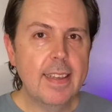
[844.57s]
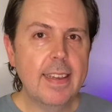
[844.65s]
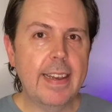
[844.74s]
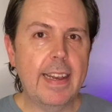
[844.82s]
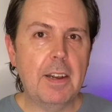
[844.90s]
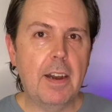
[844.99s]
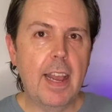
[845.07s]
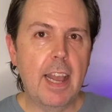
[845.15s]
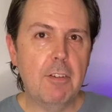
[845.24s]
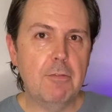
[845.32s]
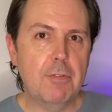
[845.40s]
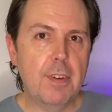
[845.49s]
I
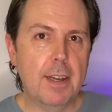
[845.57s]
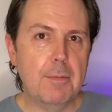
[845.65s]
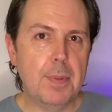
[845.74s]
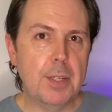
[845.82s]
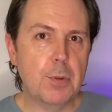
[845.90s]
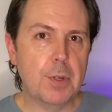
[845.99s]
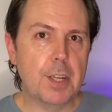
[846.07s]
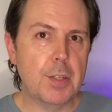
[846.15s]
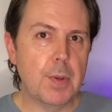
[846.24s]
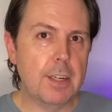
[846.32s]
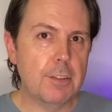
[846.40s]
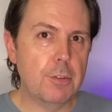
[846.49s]
have been talking to
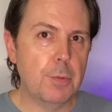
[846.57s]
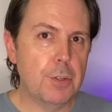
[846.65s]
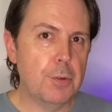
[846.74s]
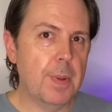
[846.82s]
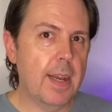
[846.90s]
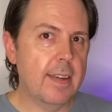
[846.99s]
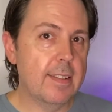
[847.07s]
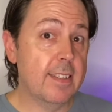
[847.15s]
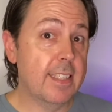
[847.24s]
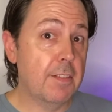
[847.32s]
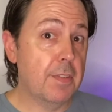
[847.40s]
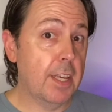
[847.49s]
our distribution partners to
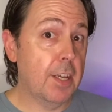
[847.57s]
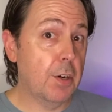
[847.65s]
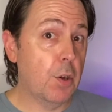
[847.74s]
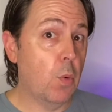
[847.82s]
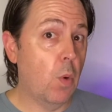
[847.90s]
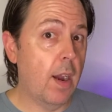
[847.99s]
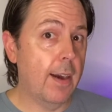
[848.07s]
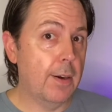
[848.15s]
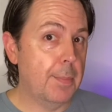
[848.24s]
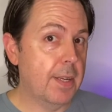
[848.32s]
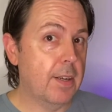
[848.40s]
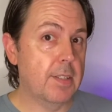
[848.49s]
see if they can acquire it
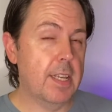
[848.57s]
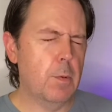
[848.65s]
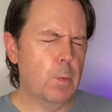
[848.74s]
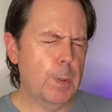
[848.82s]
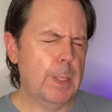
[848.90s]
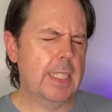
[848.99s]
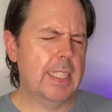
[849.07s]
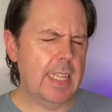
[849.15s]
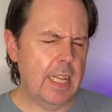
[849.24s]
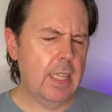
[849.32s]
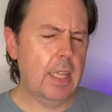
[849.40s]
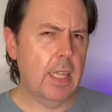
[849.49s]
because it will
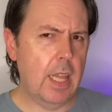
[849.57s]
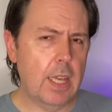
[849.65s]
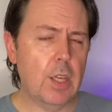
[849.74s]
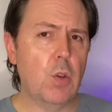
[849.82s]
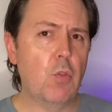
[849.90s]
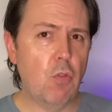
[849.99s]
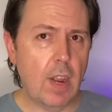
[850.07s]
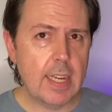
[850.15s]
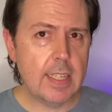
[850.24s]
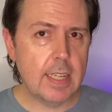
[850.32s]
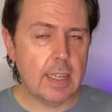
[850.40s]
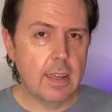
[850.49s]
sell like
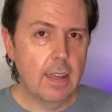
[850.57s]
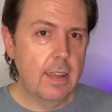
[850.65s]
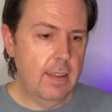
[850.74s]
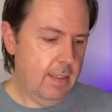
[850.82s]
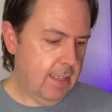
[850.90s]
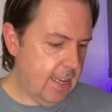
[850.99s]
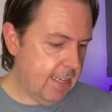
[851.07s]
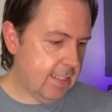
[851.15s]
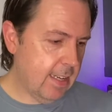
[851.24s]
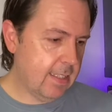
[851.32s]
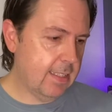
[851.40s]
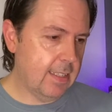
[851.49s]
crazy. The
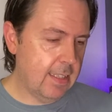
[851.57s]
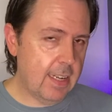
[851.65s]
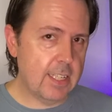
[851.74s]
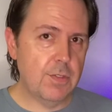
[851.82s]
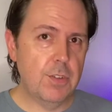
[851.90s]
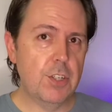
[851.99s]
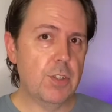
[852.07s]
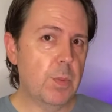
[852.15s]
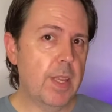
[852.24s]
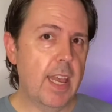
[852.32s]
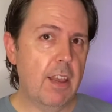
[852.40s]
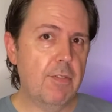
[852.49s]
Kickstarter Deluxe version we
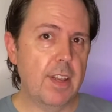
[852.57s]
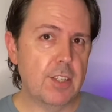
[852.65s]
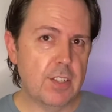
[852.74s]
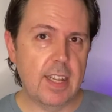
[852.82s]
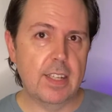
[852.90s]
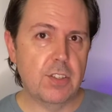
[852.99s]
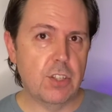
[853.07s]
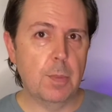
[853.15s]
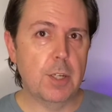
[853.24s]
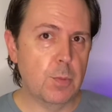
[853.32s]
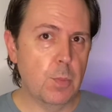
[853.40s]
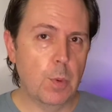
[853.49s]
have here just adds so
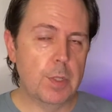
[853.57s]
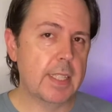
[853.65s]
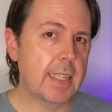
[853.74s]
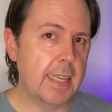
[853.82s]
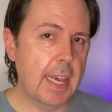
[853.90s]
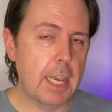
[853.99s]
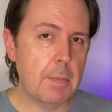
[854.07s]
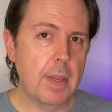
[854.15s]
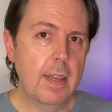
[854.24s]
much more to the game.